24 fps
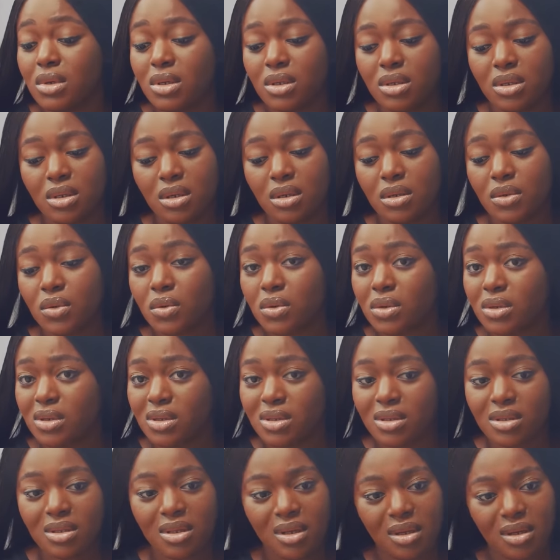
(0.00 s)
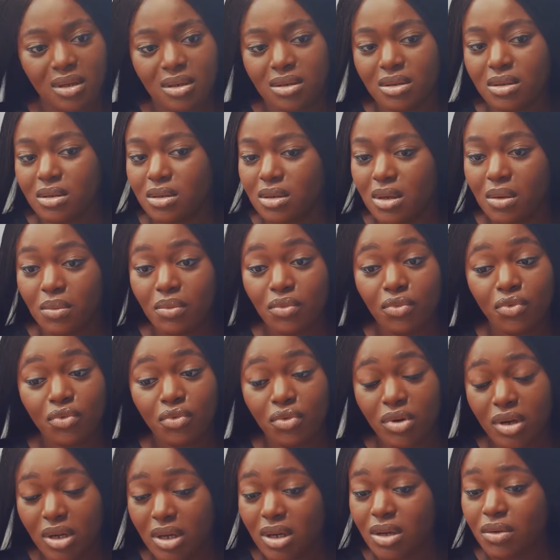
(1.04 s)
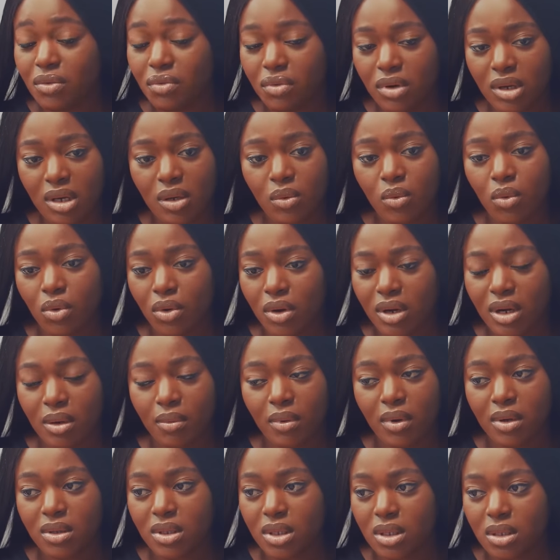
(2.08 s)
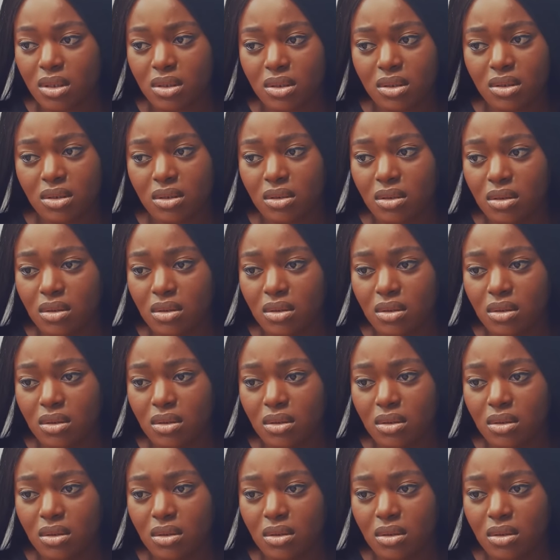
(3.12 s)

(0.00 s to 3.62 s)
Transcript: Okay, I don't understand. I'm really, really worried about this.